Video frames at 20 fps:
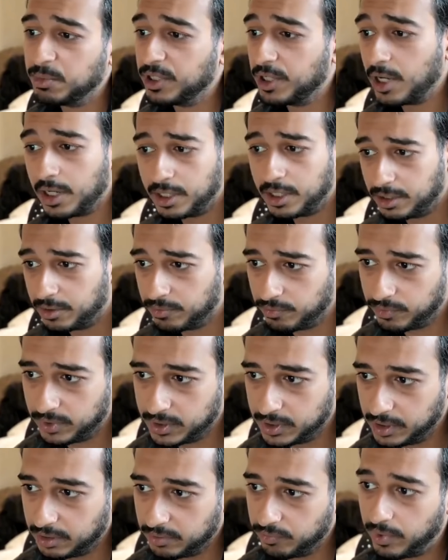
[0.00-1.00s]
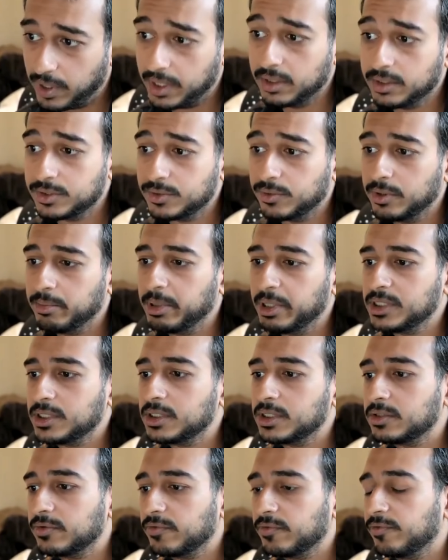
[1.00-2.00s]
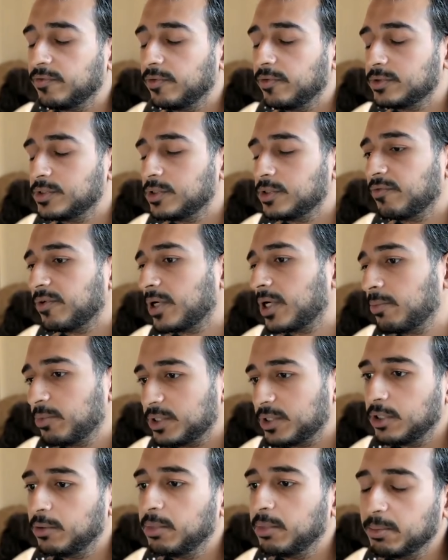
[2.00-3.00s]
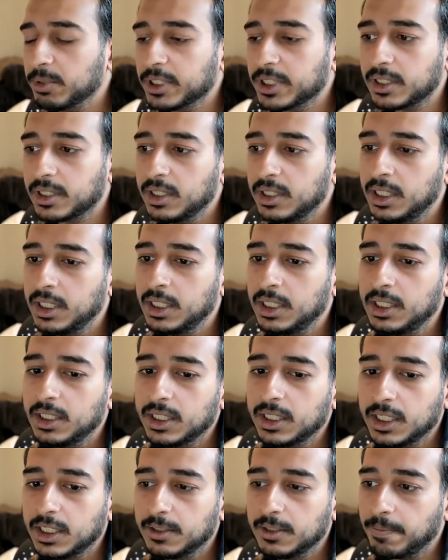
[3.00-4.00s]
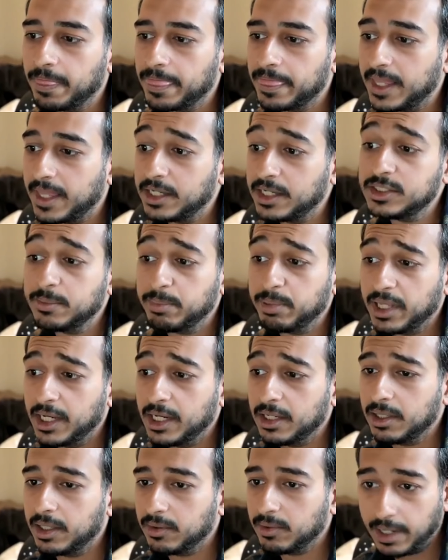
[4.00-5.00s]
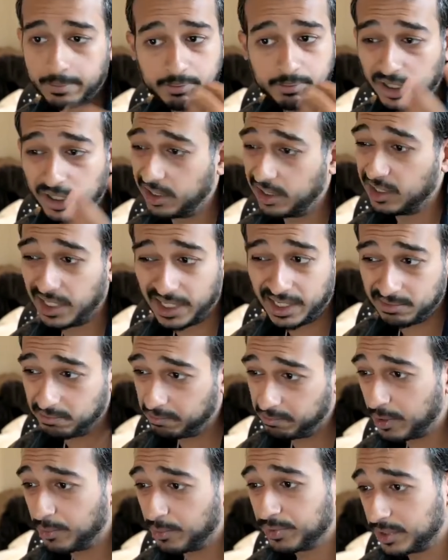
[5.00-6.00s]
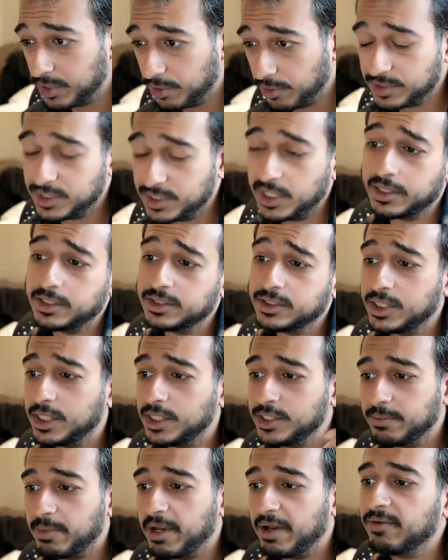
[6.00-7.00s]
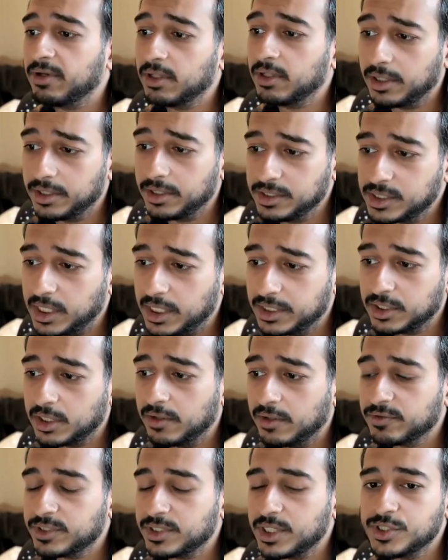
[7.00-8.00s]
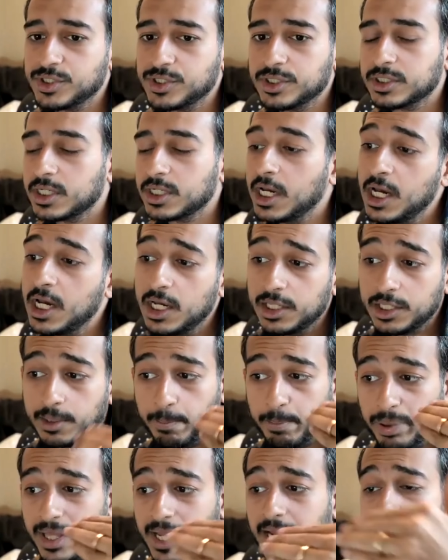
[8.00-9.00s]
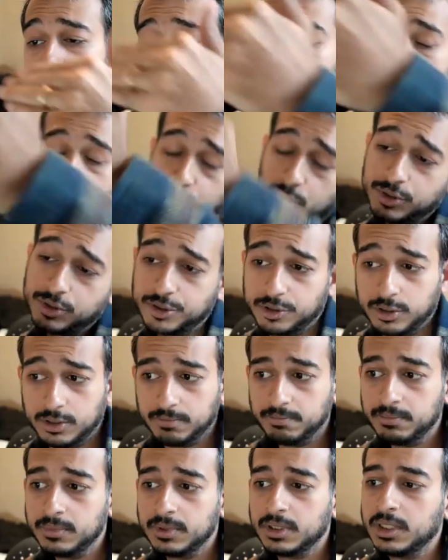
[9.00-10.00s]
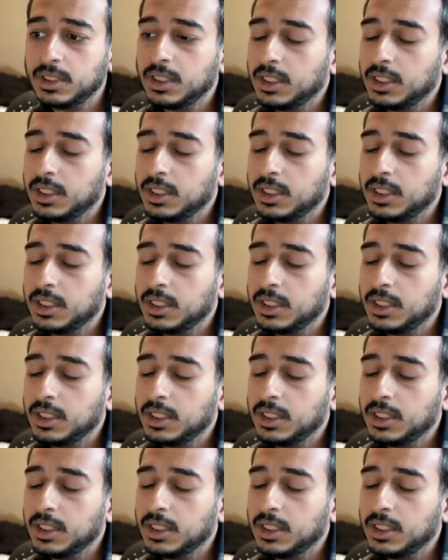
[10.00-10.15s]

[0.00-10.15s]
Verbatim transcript: but not on a really a regulatory basis. For so for Gumroad to go public, um, that is the plan. And I'm talking like I met with the New York Stock Exchange. I'm having a lot of these kinds of conversations. The plan in the short term